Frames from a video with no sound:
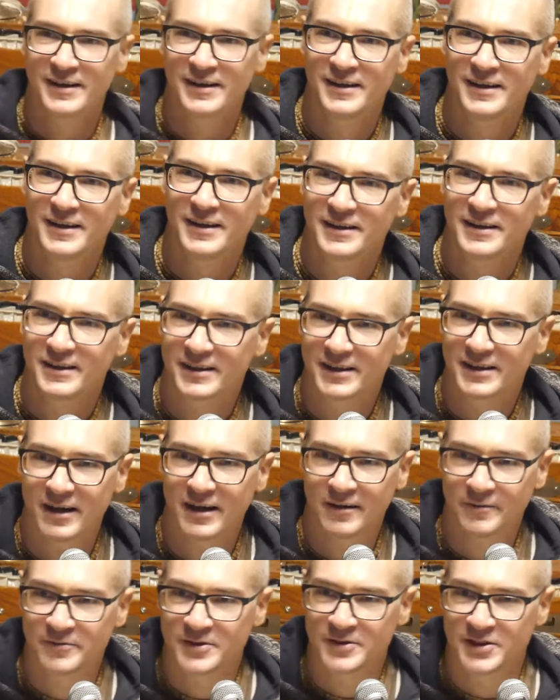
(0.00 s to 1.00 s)

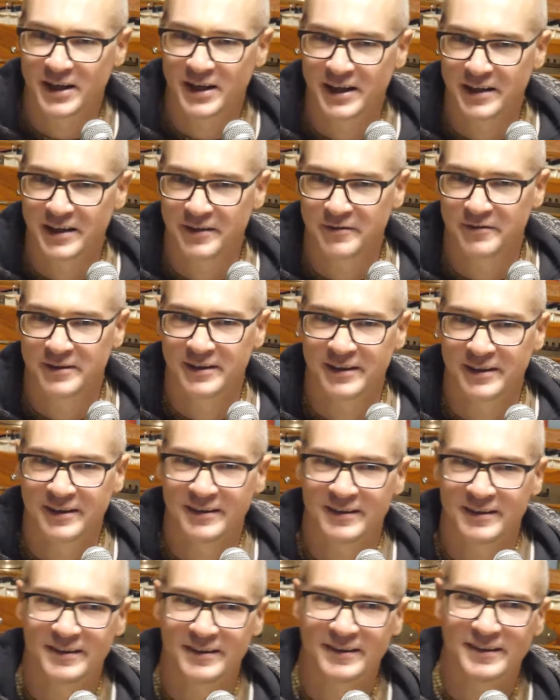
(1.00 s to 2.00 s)
half shaved,
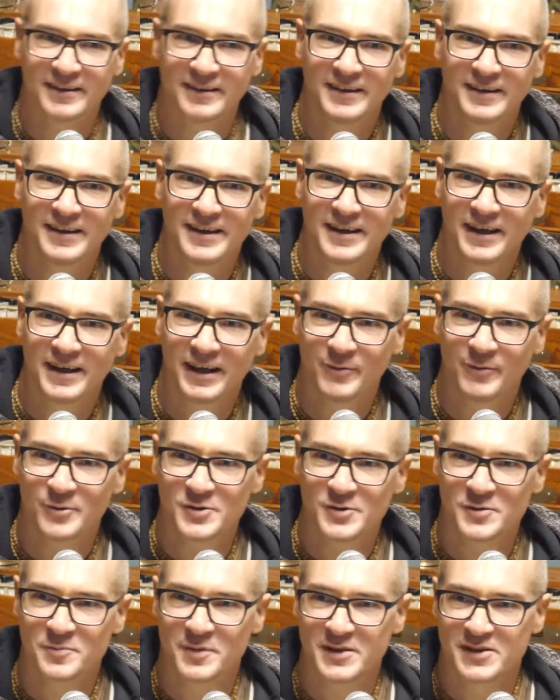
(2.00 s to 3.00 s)
and he
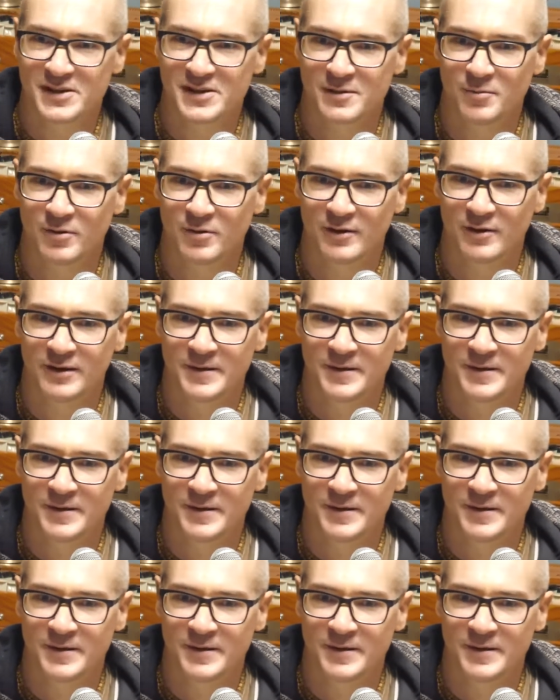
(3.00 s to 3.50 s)
was miserable.